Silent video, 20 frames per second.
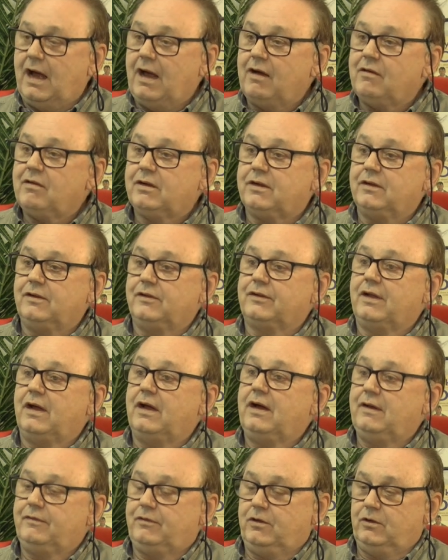arrogance that
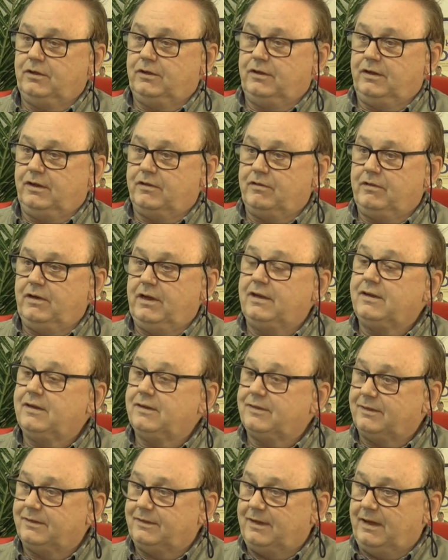I've got a degree and
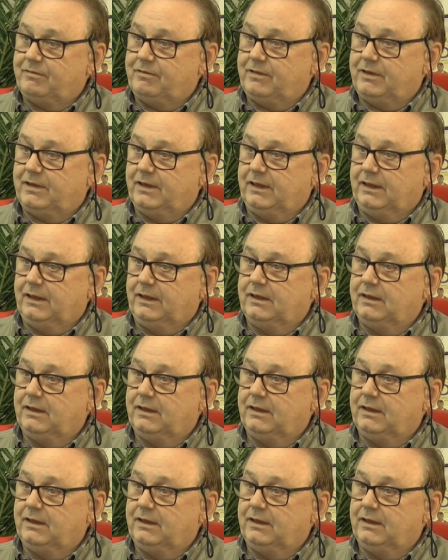this is everything.